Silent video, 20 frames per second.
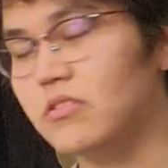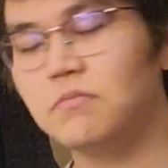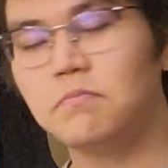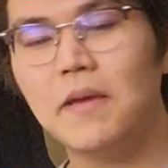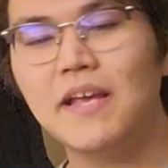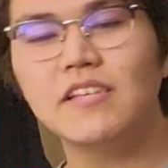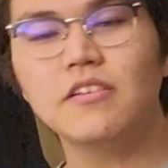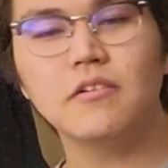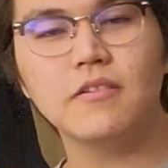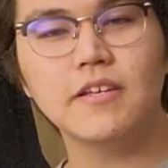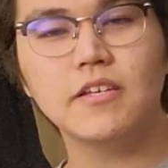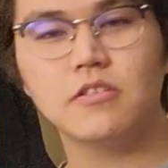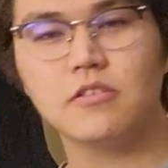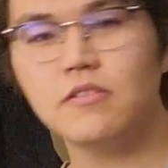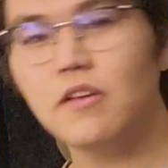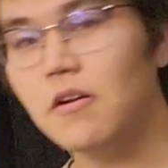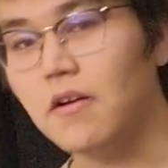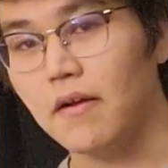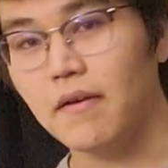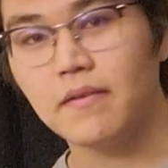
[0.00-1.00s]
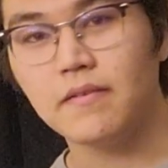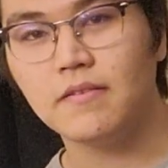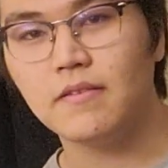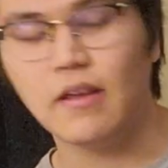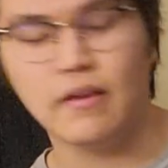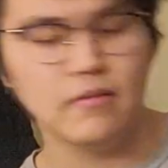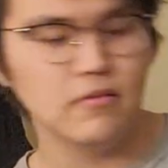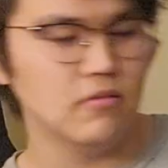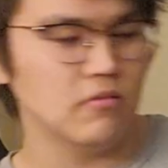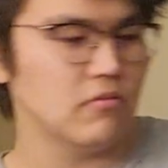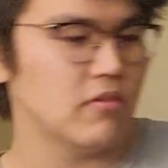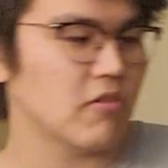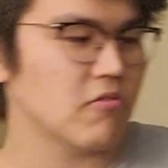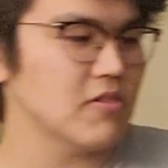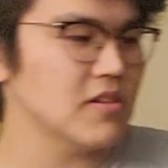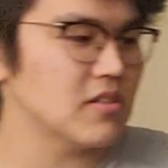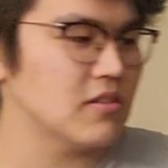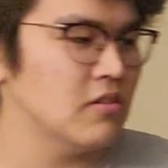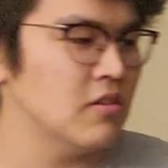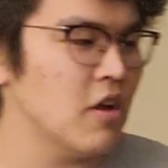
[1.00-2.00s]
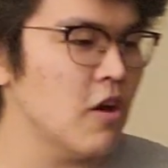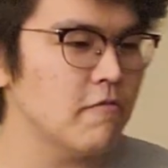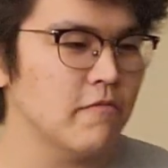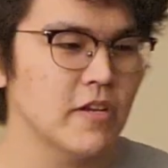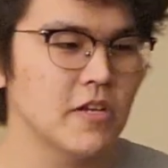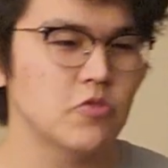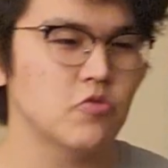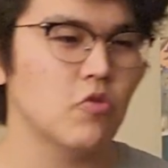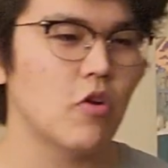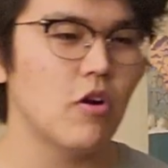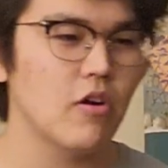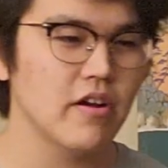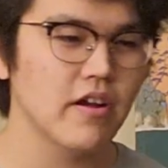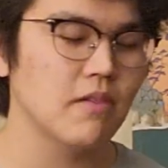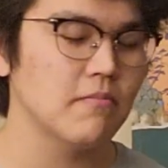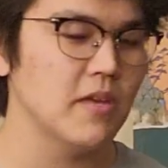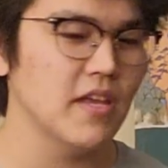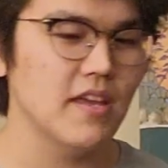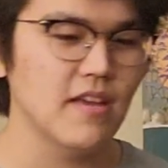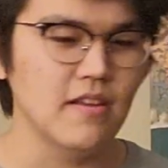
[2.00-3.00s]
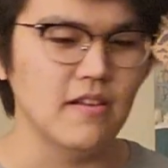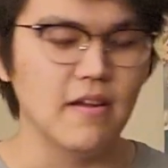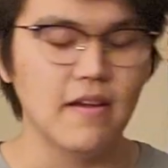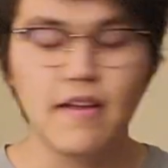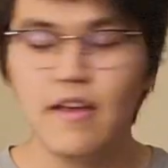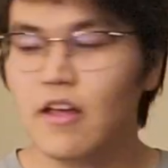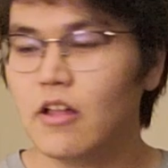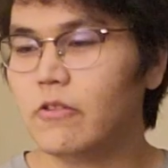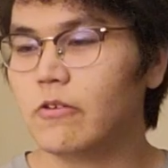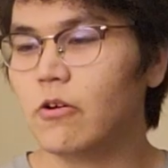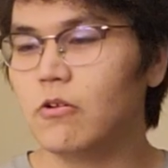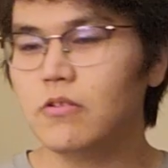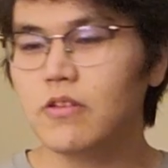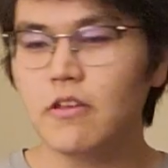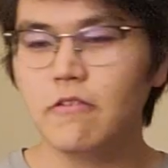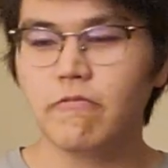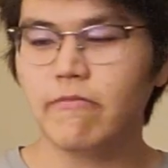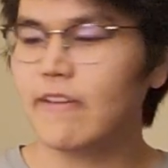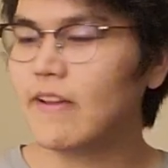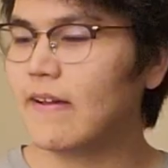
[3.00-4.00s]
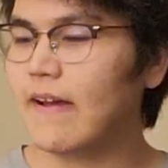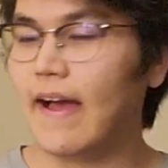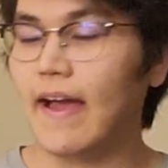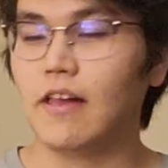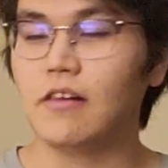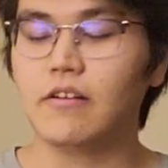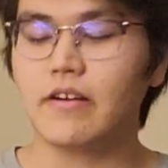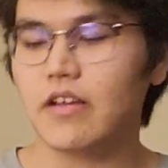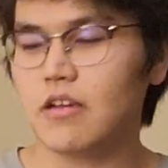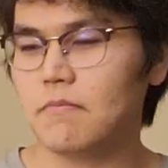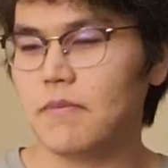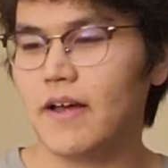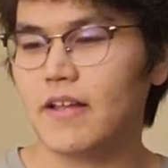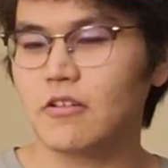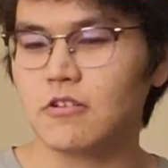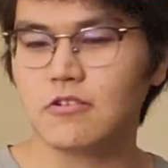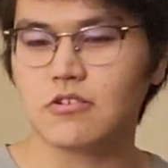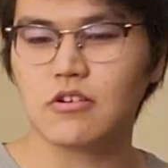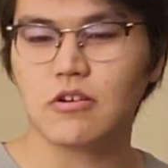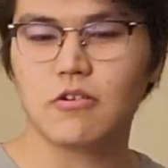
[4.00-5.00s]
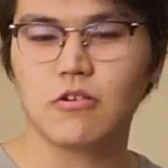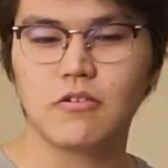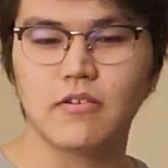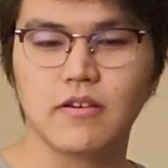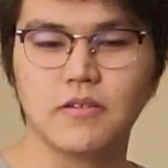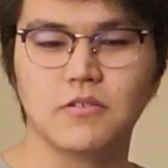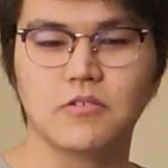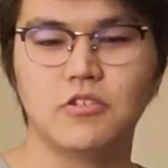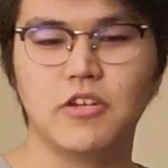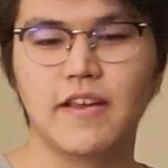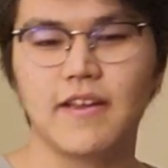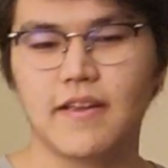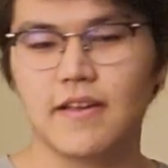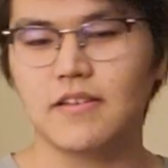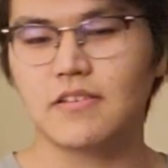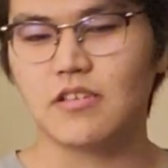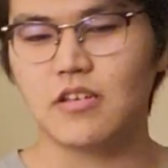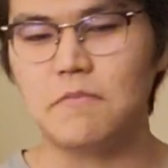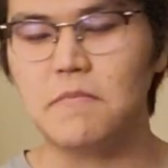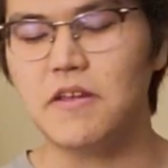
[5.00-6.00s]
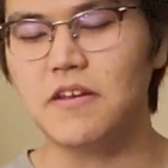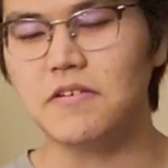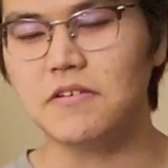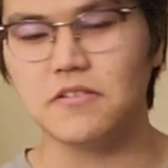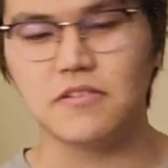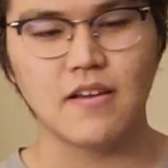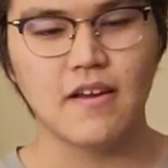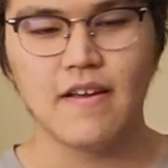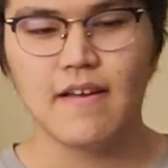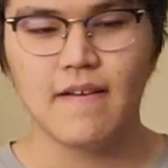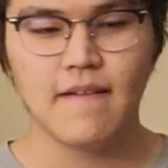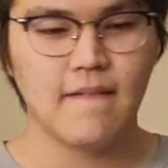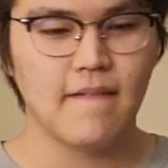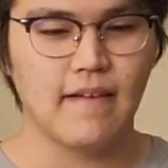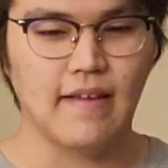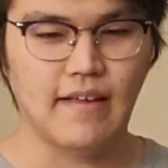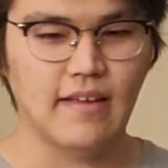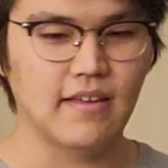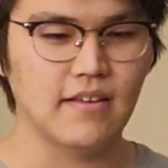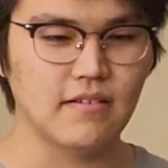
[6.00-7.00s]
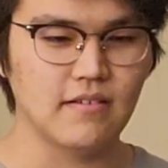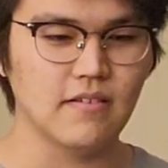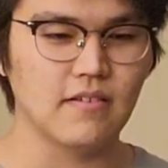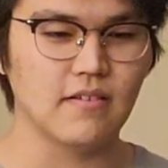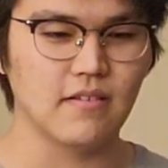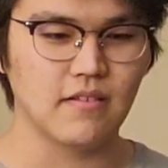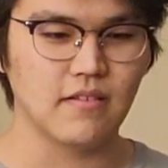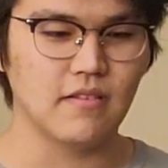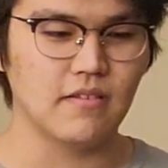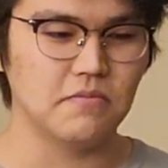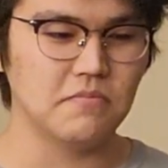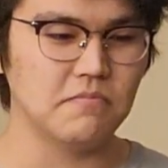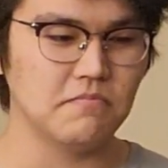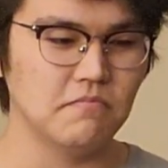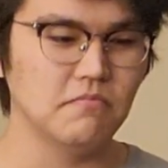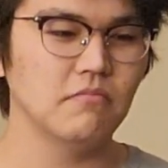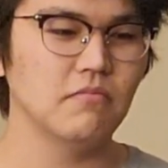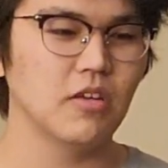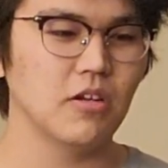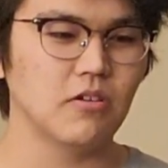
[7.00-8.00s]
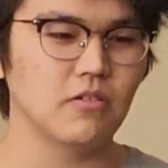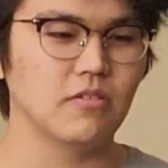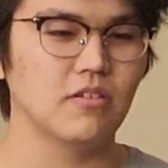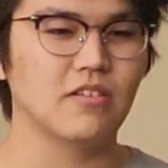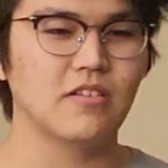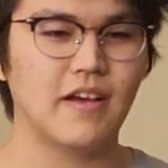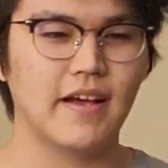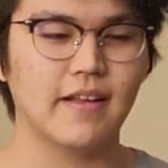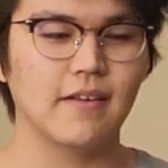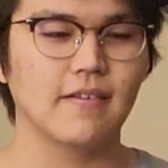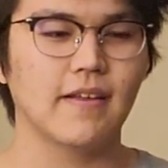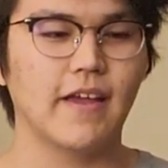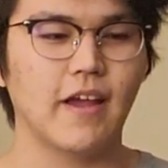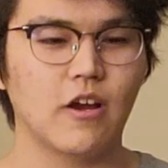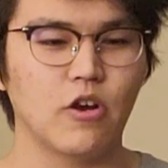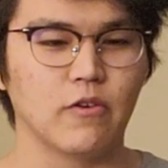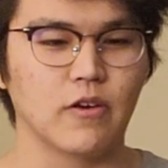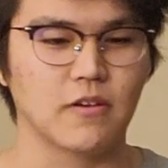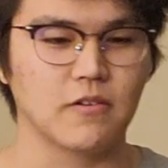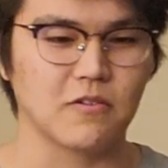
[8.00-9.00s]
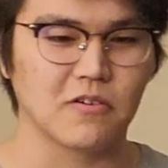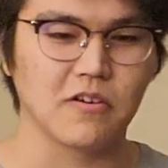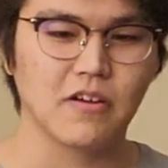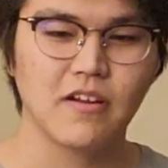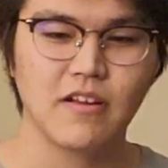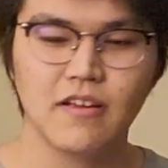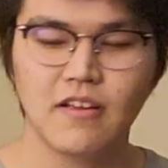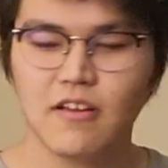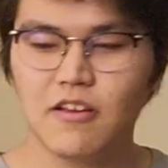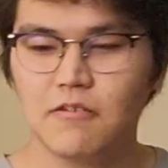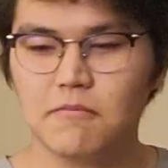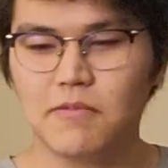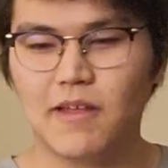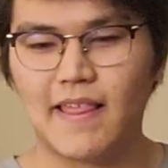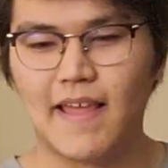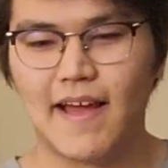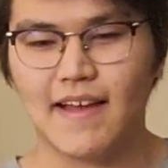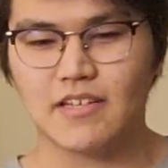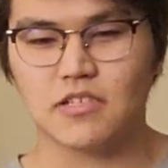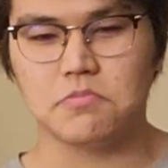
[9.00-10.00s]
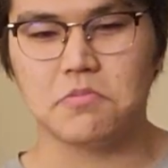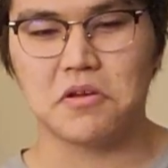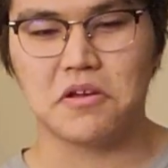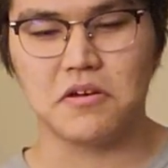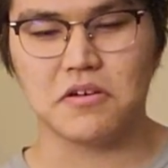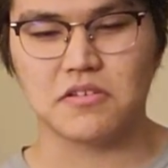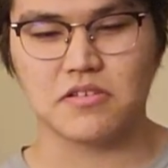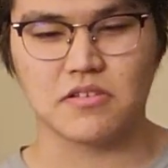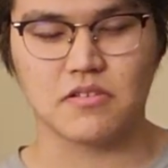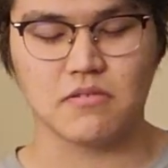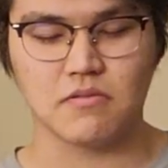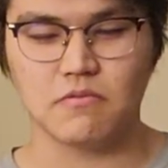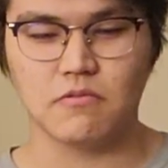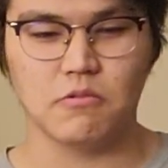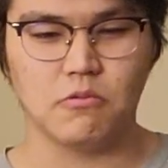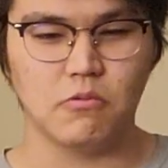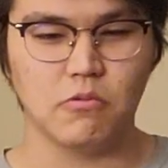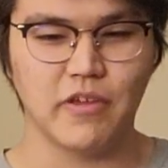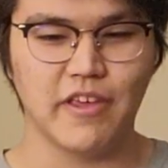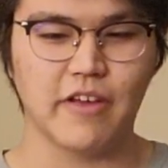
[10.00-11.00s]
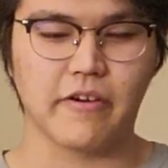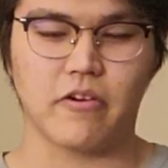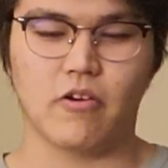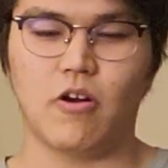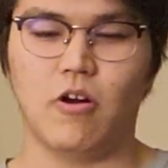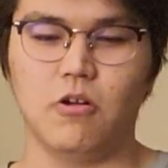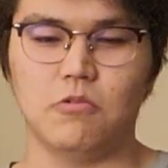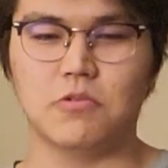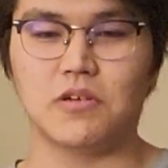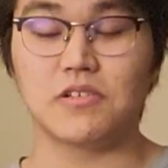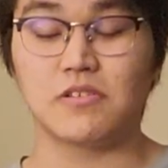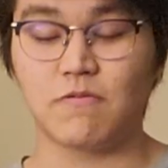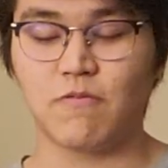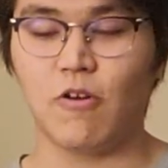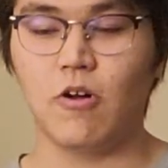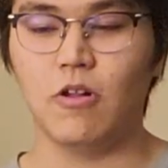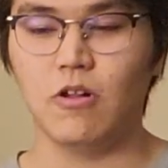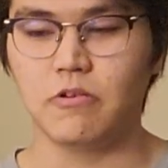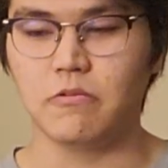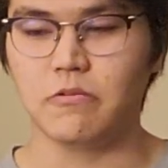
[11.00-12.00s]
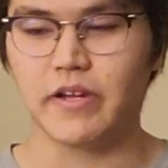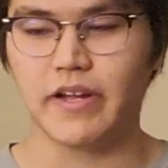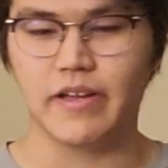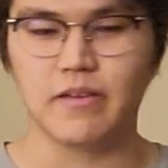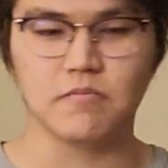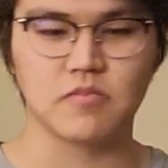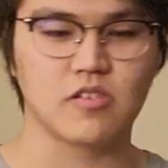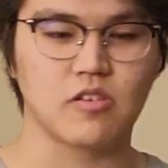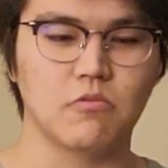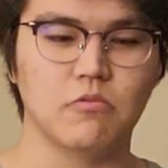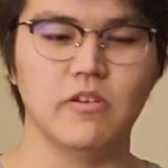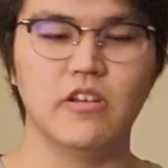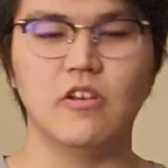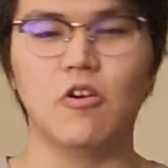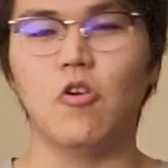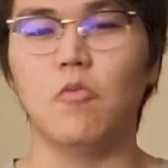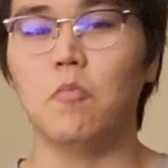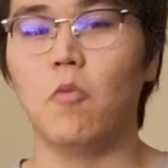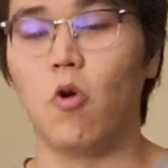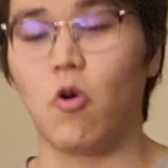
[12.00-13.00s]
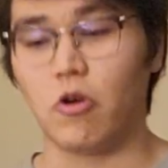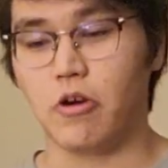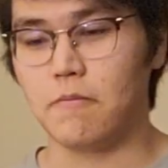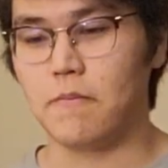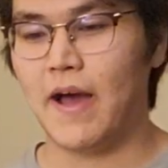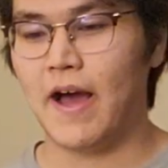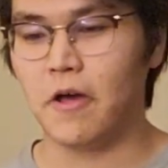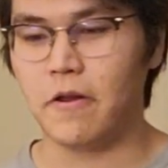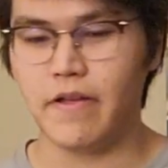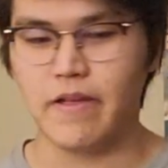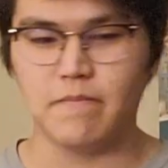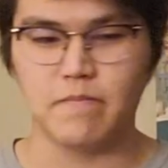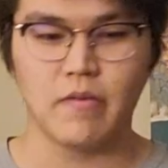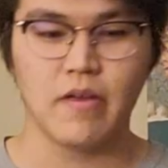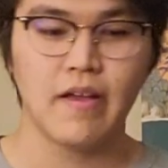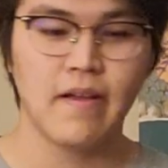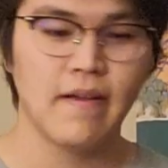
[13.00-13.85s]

basically suck. There is nothing drawing me in. The only thing I like about the show is J.K. Simmons and, you know, the title character. But that's because we are always following him, so we know more about him.